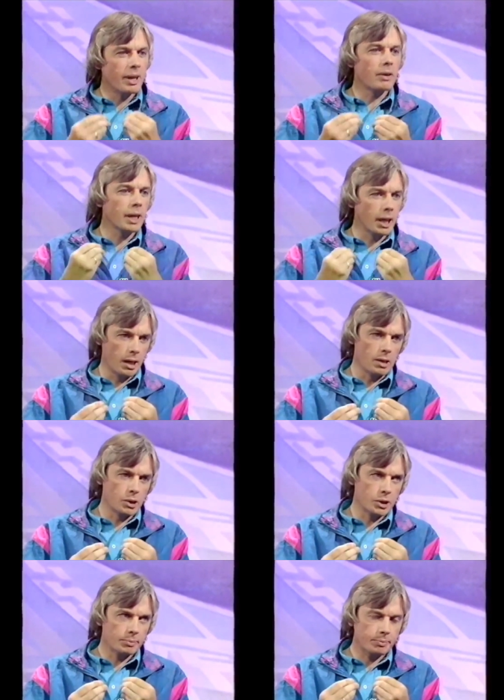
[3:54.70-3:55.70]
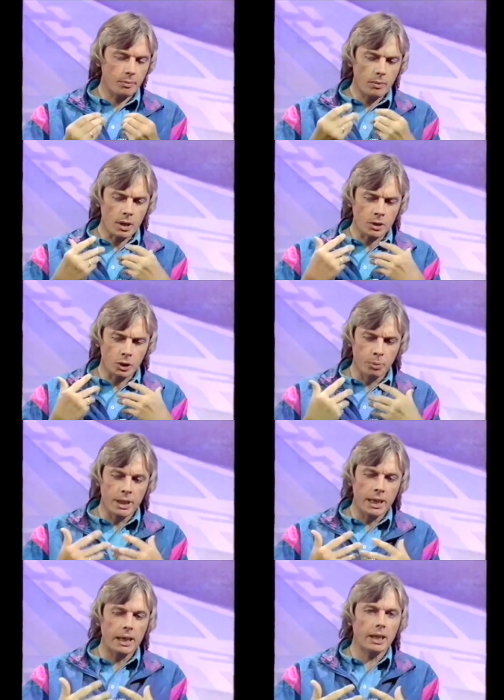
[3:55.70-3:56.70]
very close to
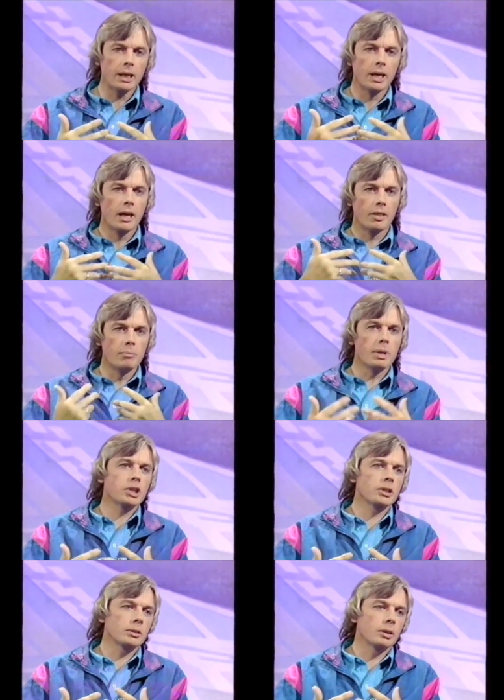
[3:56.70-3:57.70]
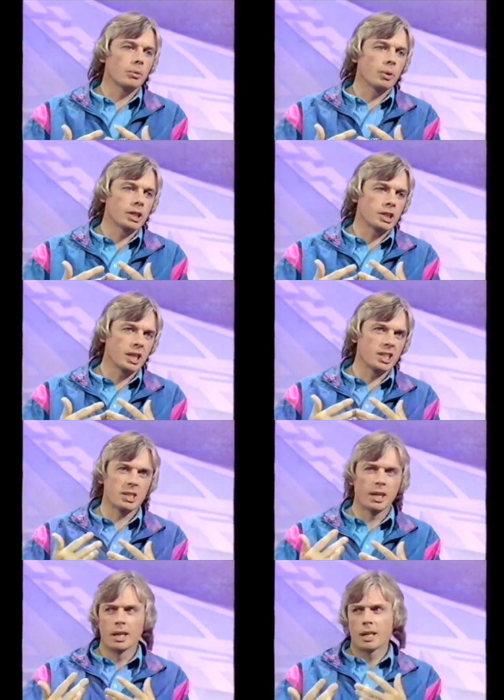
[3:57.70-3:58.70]
beginning the mission which
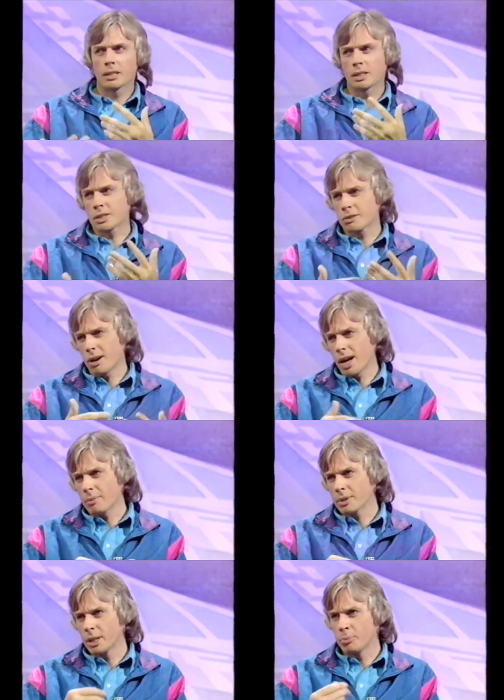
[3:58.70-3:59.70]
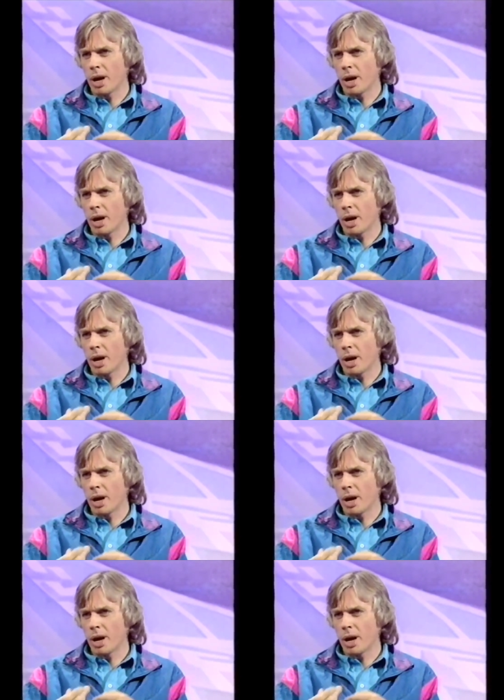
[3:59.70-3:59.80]
is described in the